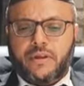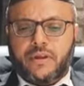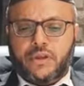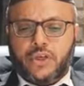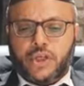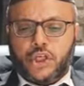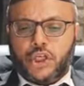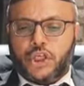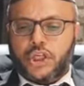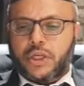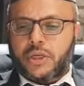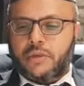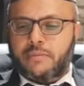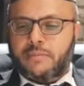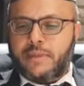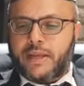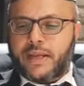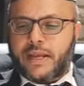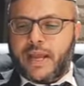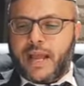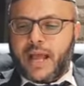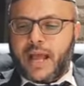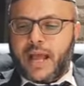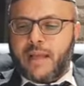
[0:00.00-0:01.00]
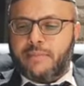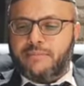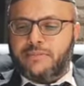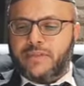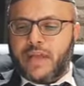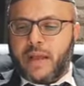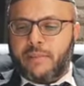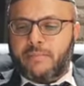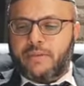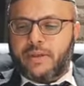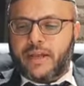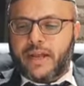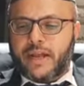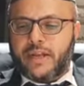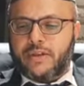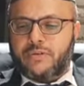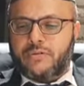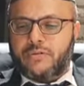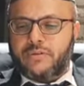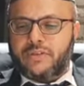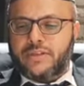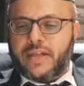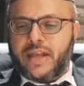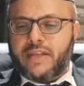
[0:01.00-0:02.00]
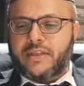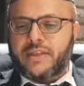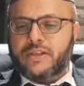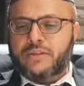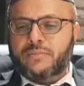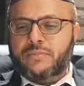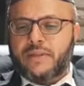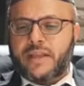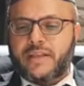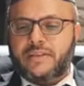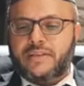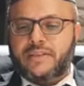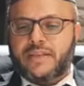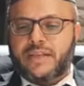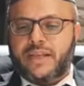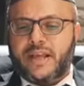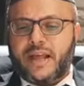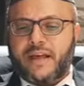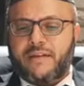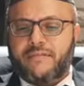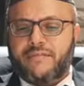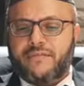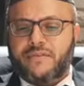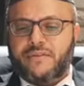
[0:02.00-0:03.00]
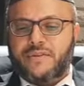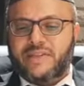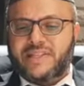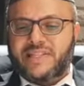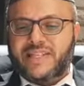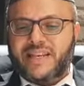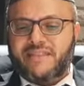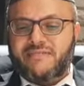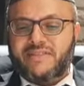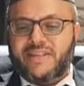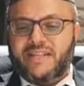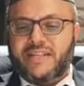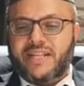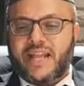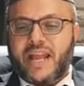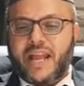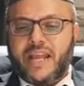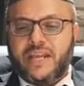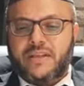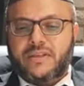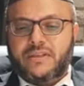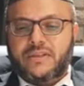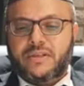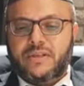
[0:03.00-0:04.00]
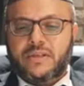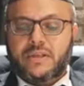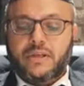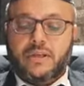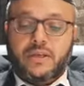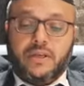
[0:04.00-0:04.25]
she becomes obligated to recite this blessing after 7 days,